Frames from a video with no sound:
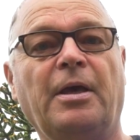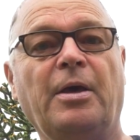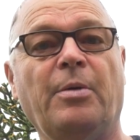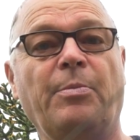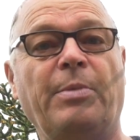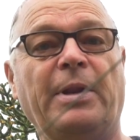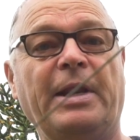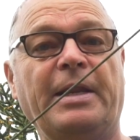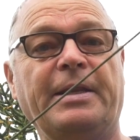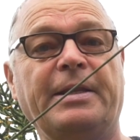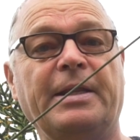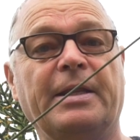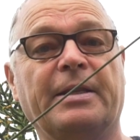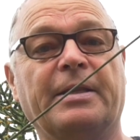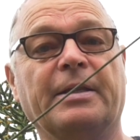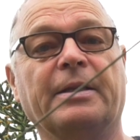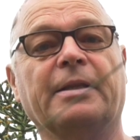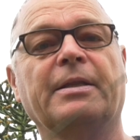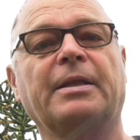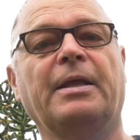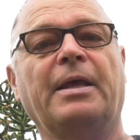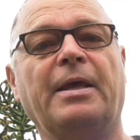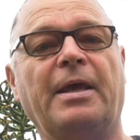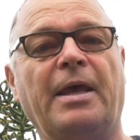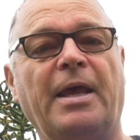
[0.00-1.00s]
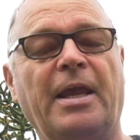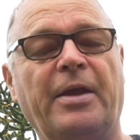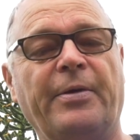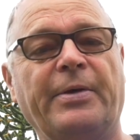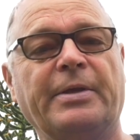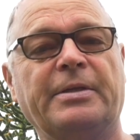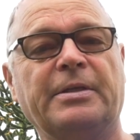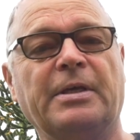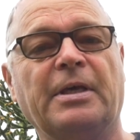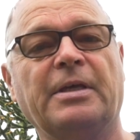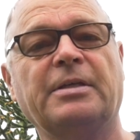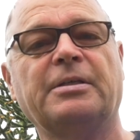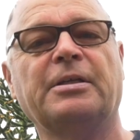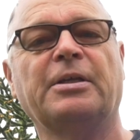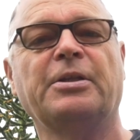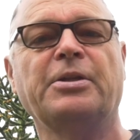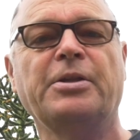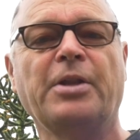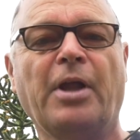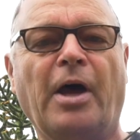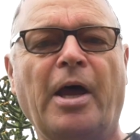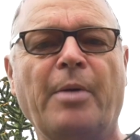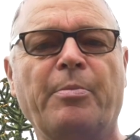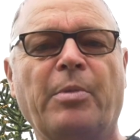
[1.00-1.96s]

but it didn't. Here it is 9